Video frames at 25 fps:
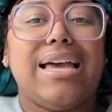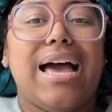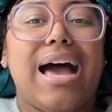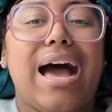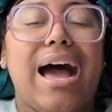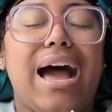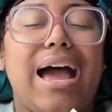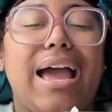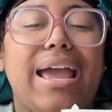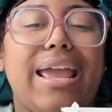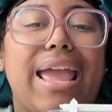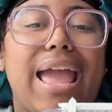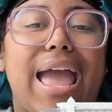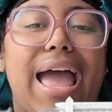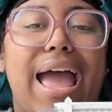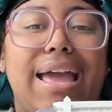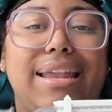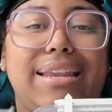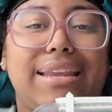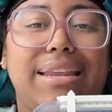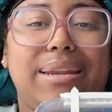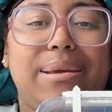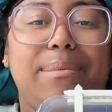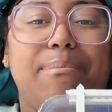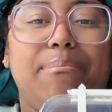I
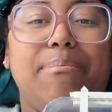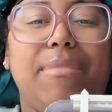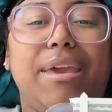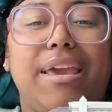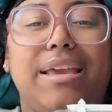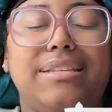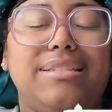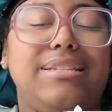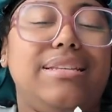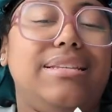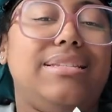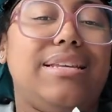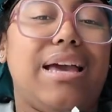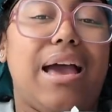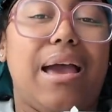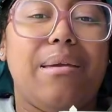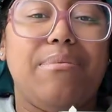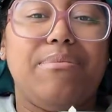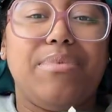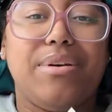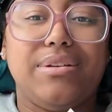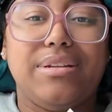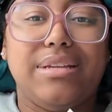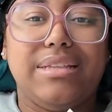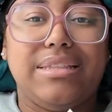had an amazing time
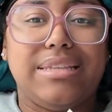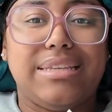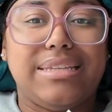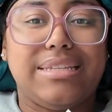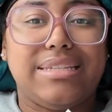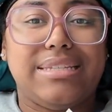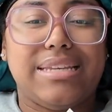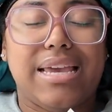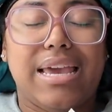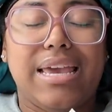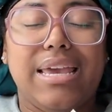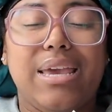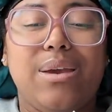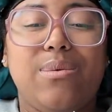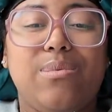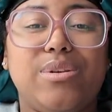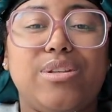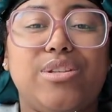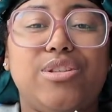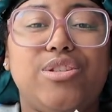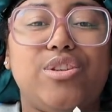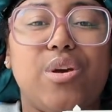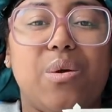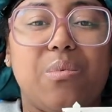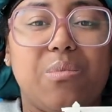building this set. It was
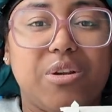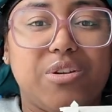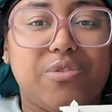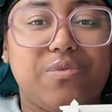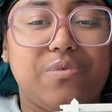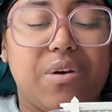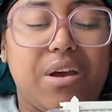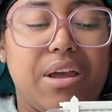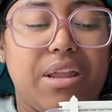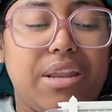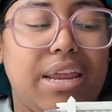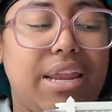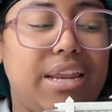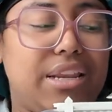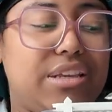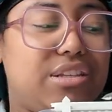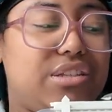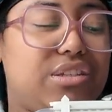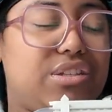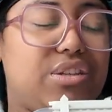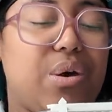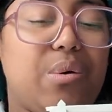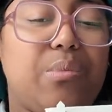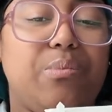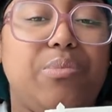so much fun. It is
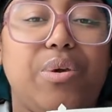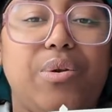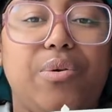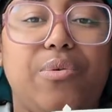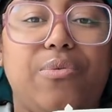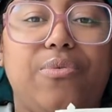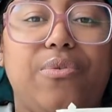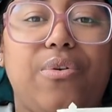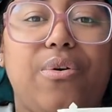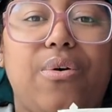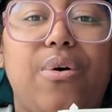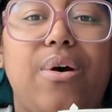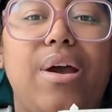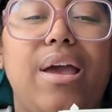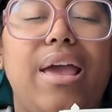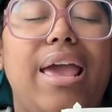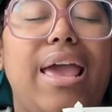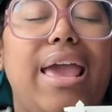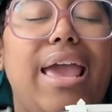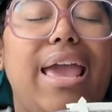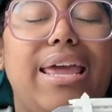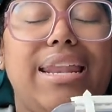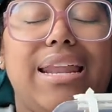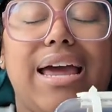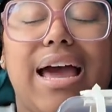so beautiful,
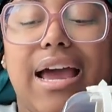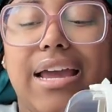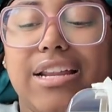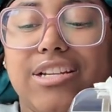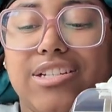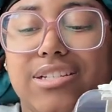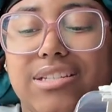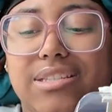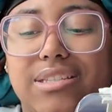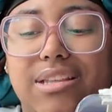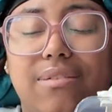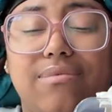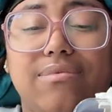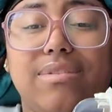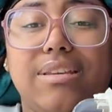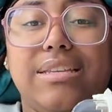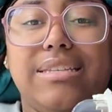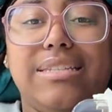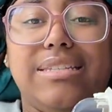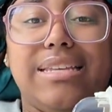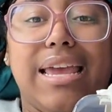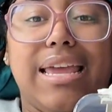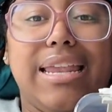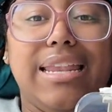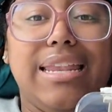and I just love this
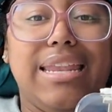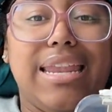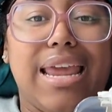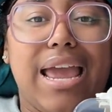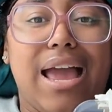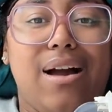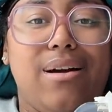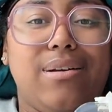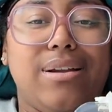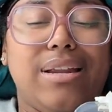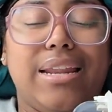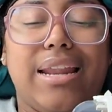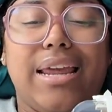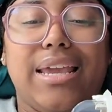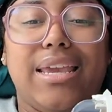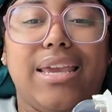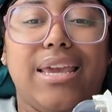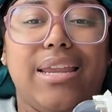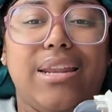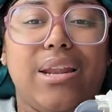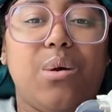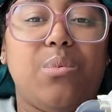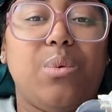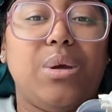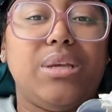set down, and I
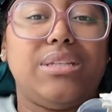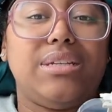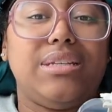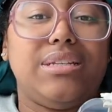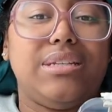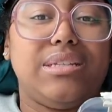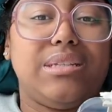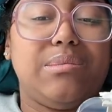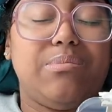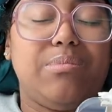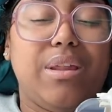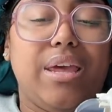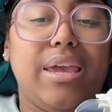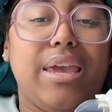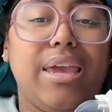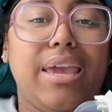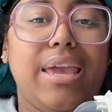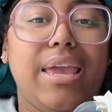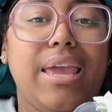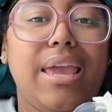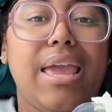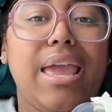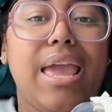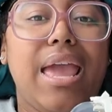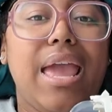cannot wait to display
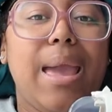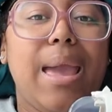it.